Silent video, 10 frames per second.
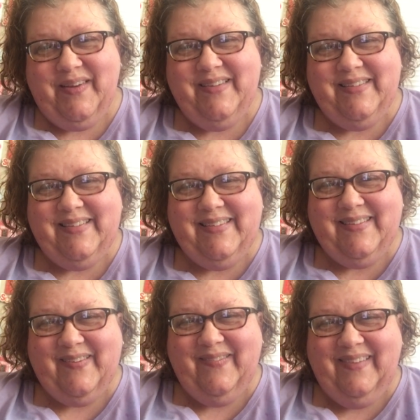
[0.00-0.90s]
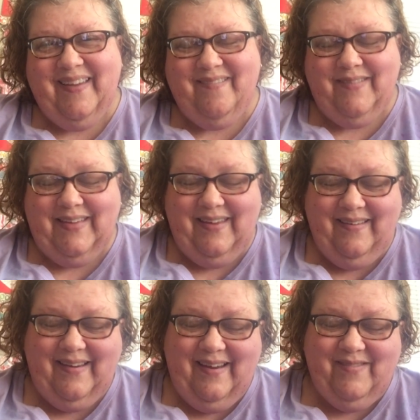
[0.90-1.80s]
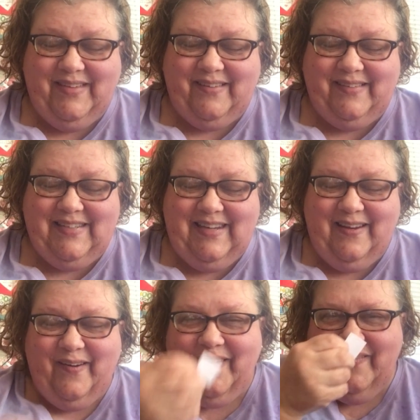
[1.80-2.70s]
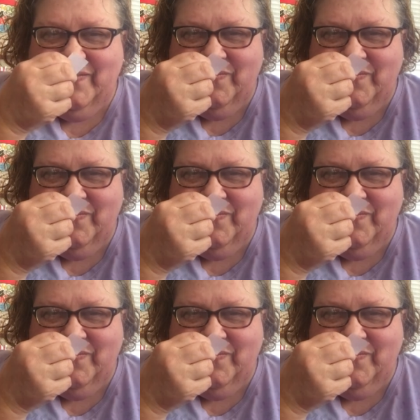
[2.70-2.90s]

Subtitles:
because it's so lovely. I have a little tear.